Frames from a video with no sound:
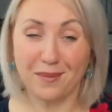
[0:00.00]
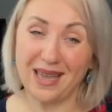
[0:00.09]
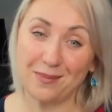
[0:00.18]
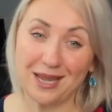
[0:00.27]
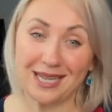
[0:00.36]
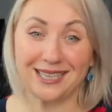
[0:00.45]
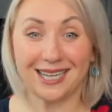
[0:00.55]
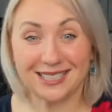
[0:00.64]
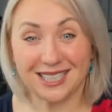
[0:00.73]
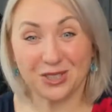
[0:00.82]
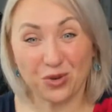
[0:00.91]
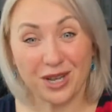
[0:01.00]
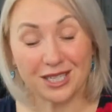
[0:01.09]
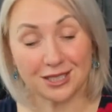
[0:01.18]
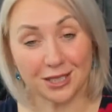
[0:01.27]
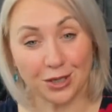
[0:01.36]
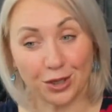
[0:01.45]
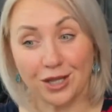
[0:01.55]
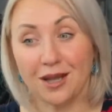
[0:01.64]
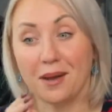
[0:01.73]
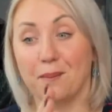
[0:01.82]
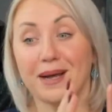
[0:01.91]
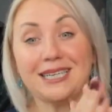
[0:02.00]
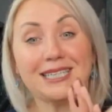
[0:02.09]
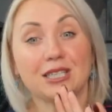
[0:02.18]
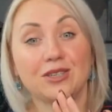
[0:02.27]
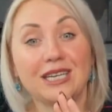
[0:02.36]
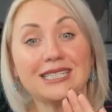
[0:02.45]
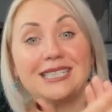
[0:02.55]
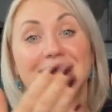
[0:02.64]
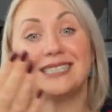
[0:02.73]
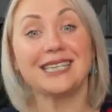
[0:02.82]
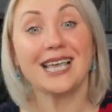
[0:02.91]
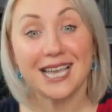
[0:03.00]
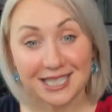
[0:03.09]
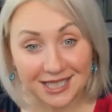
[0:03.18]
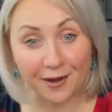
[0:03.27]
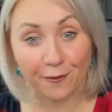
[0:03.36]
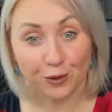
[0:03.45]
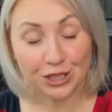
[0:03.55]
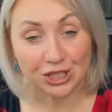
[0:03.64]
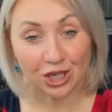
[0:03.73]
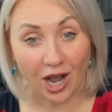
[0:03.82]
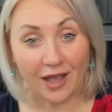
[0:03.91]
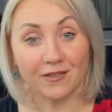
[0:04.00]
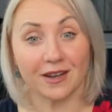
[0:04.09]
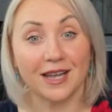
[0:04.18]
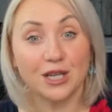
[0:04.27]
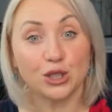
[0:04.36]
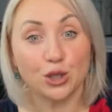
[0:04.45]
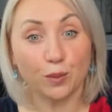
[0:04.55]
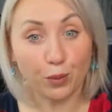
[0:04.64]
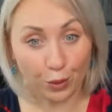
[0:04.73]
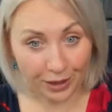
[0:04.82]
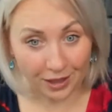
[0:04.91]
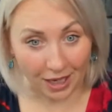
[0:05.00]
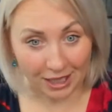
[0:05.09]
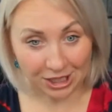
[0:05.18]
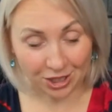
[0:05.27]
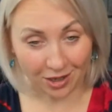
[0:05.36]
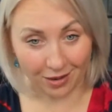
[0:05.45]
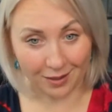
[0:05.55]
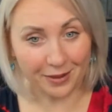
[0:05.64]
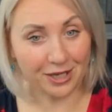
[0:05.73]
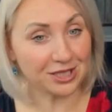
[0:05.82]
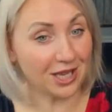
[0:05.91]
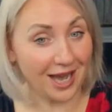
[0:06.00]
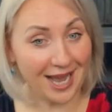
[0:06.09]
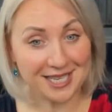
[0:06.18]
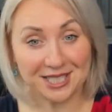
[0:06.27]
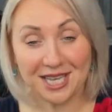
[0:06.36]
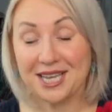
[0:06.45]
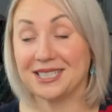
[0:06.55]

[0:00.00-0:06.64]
Maybe it doesn't look as good, but at least it's easier for the driver to put it on a truck, because guys,